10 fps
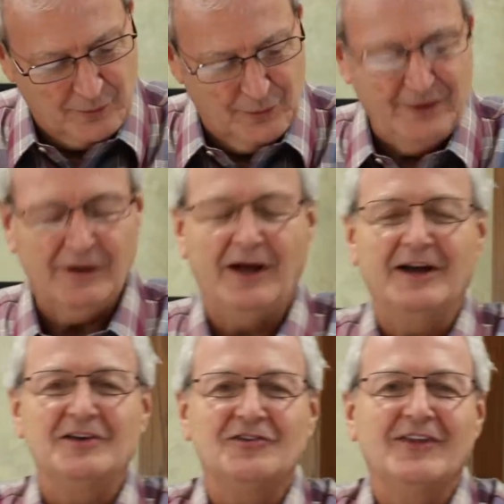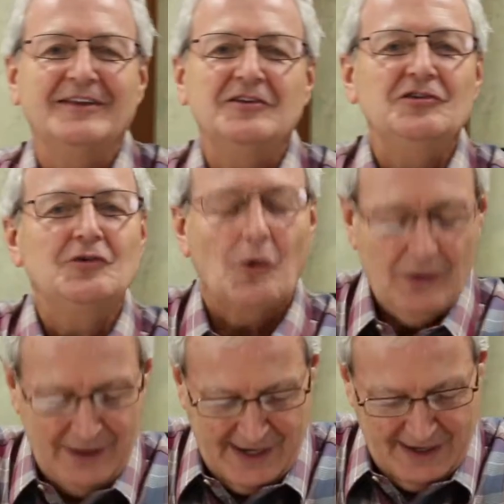realized that
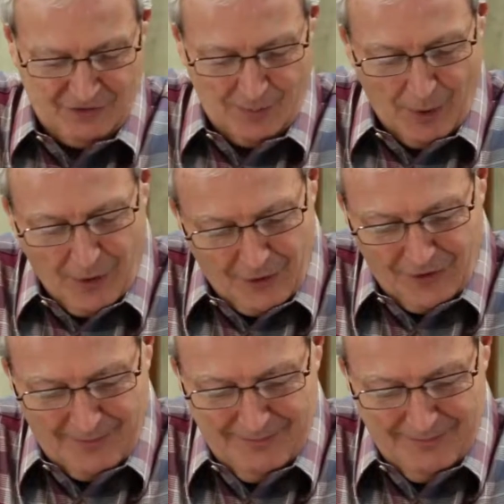shortly after birth,